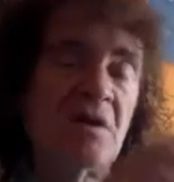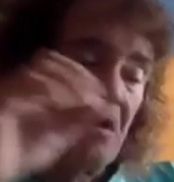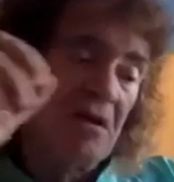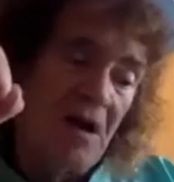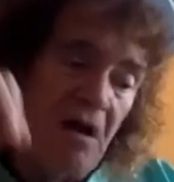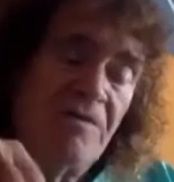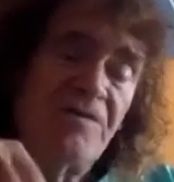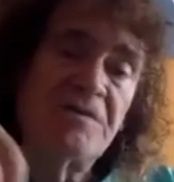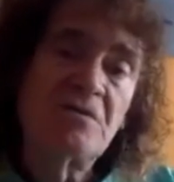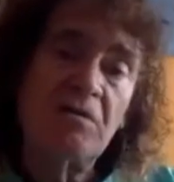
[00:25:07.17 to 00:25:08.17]
our
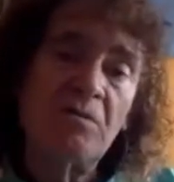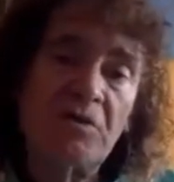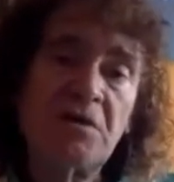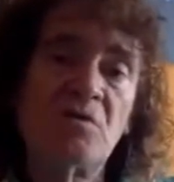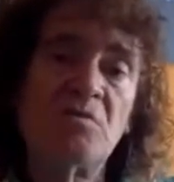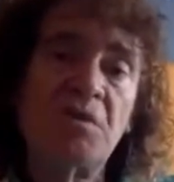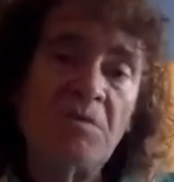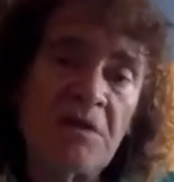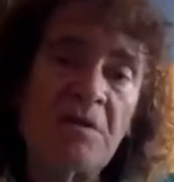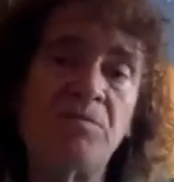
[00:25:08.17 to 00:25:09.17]
physical body to be
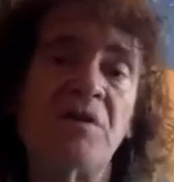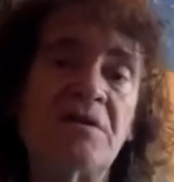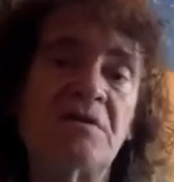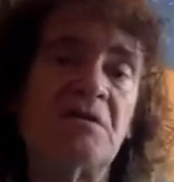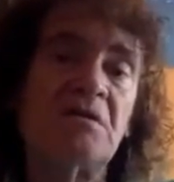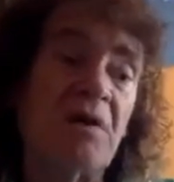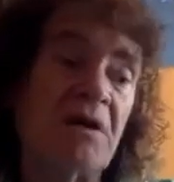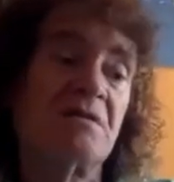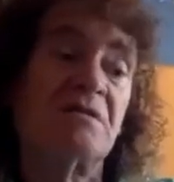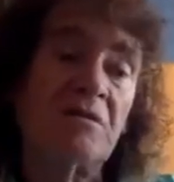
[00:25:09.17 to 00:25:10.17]
manipulated by
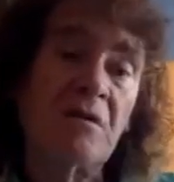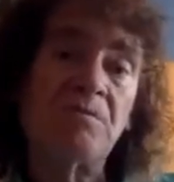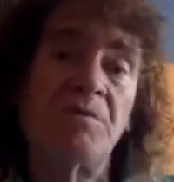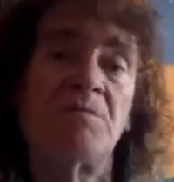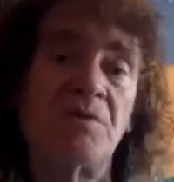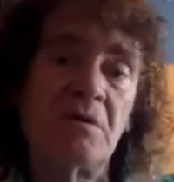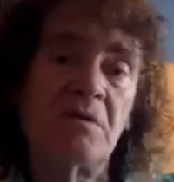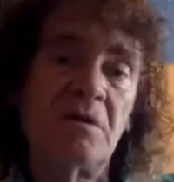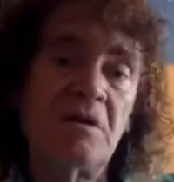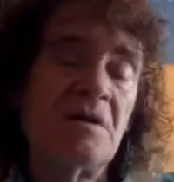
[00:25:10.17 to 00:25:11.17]
external people.
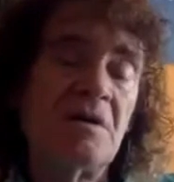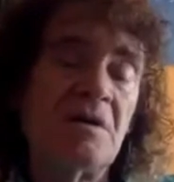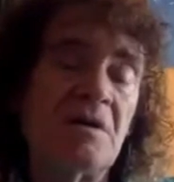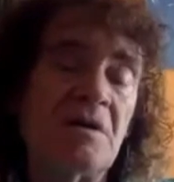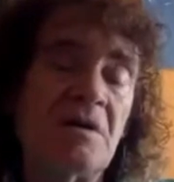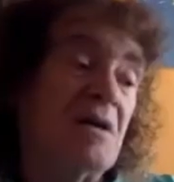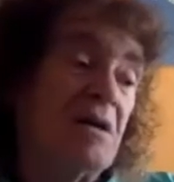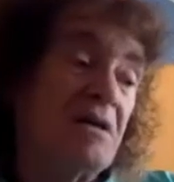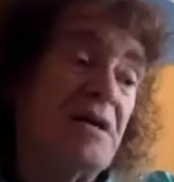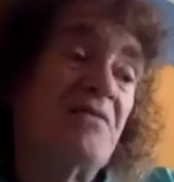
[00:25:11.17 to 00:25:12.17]

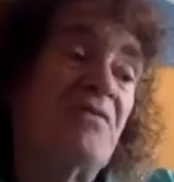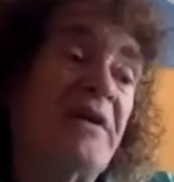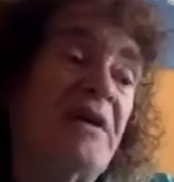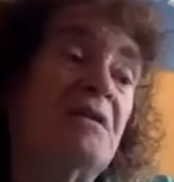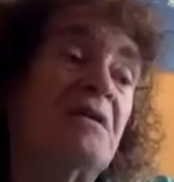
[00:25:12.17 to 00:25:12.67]
And then